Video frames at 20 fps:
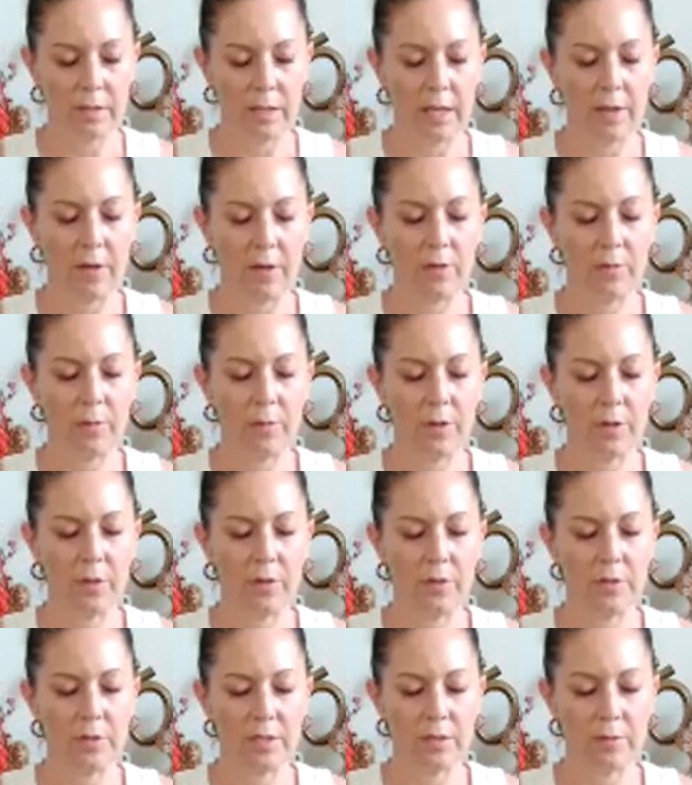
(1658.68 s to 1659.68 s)
to the
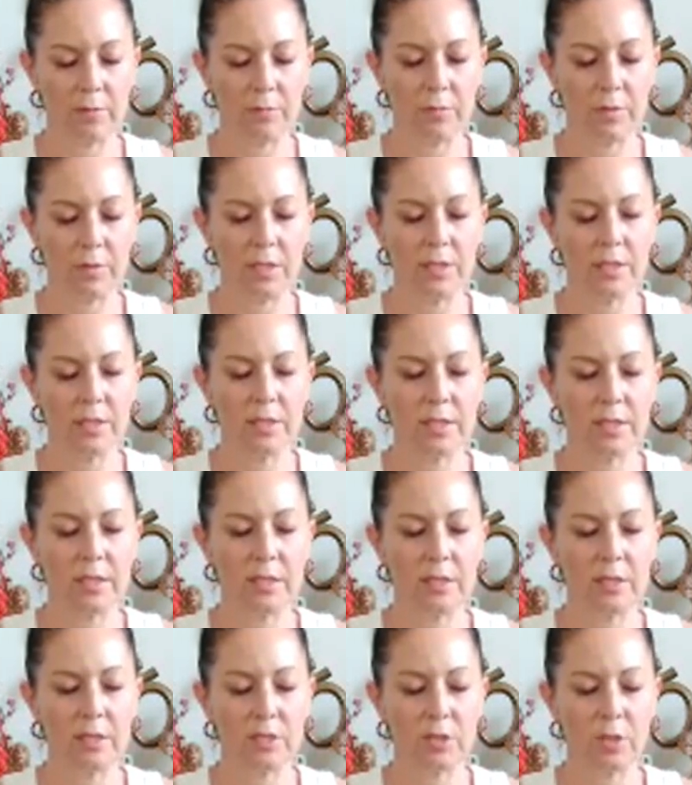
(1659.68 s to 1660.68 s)
elbows and the
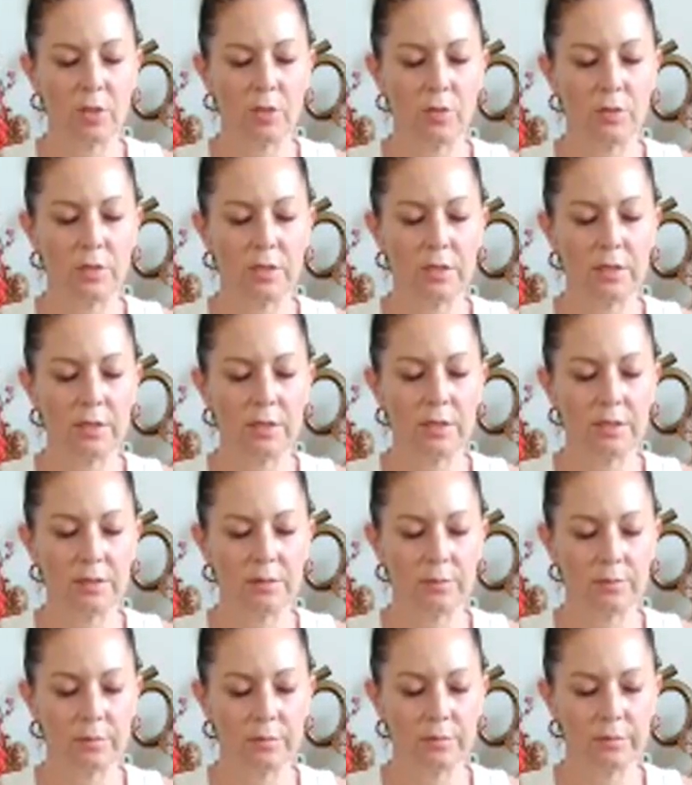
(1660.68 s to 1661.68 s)
wrists and the
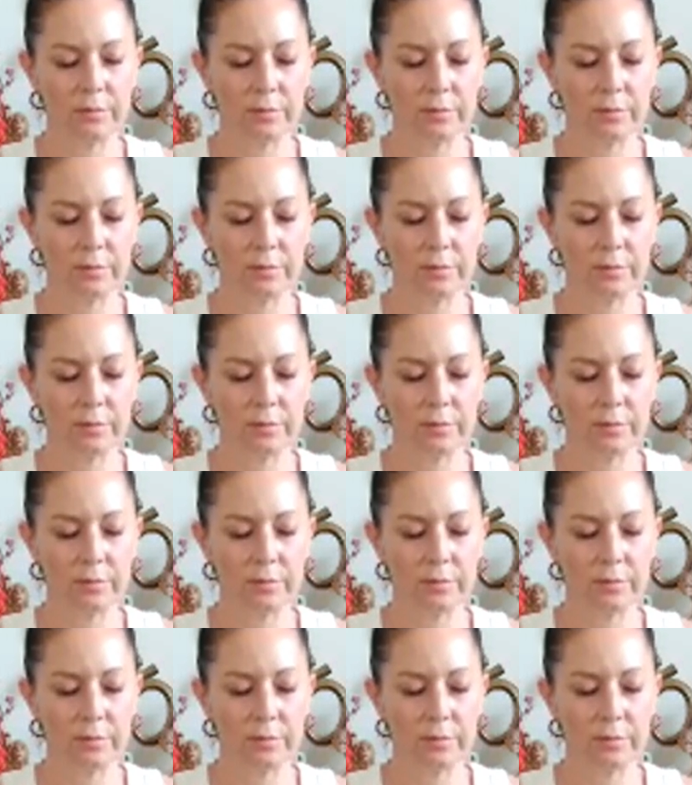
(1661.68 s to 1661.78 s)
shoulders,